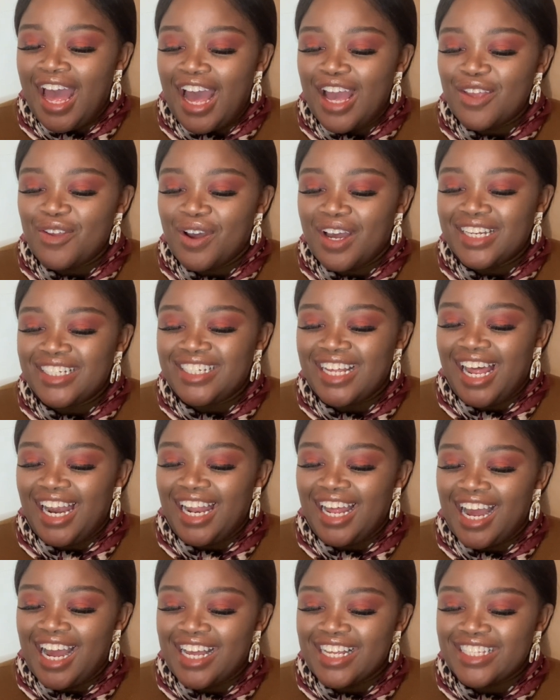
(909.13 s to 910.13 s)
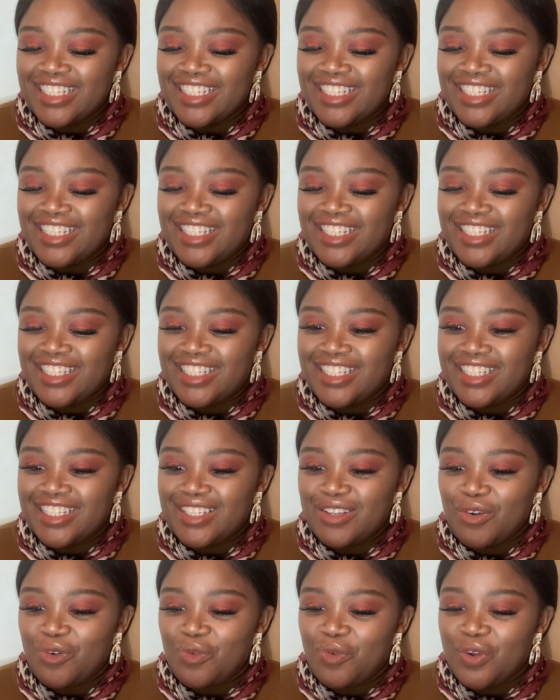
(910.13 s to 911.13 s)
and you aren't telling us
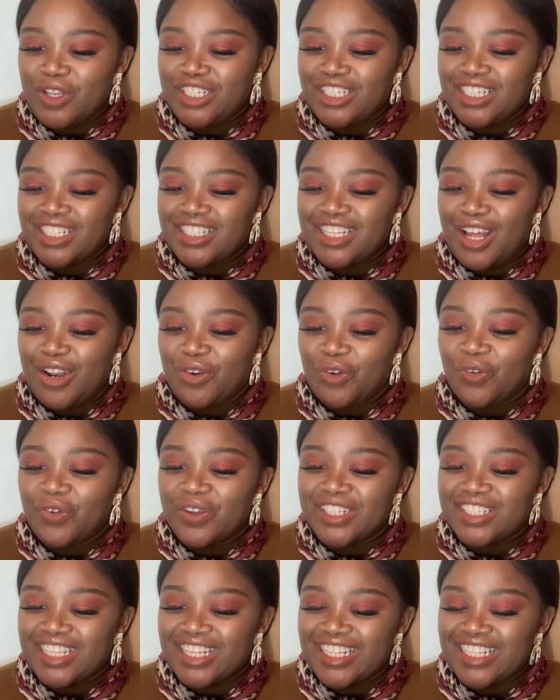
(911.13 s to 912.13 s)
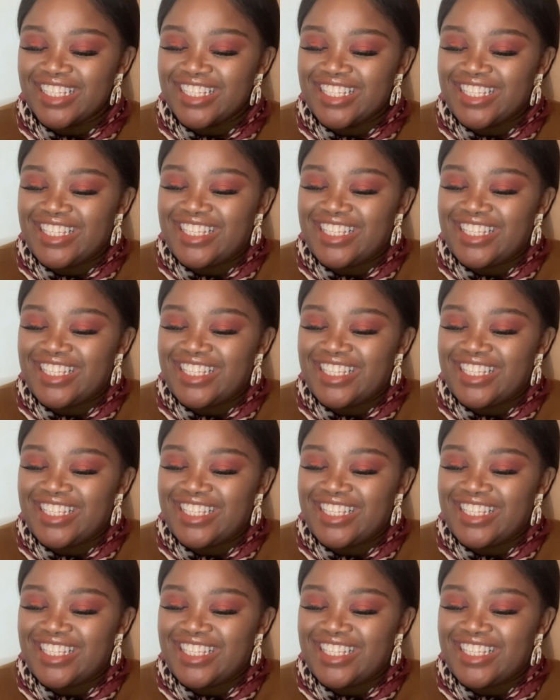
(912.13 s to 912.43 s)
witches and wizards.